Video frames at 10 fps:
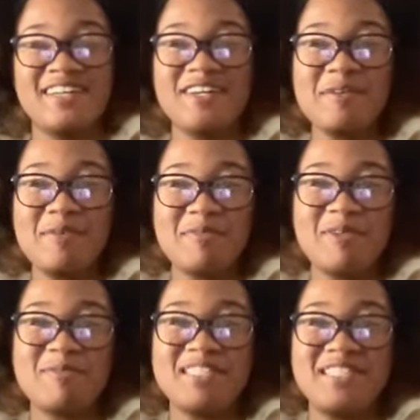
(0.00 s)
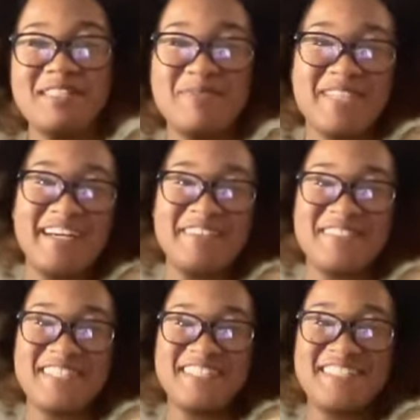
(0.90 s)
Now y'all about to make me deep dive
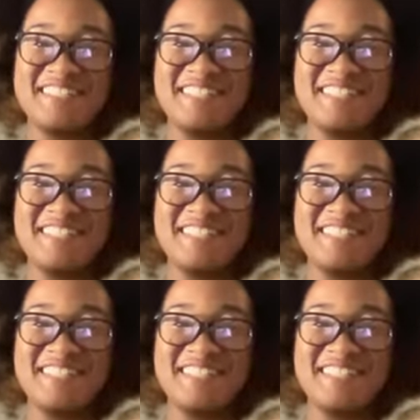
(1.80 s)
again.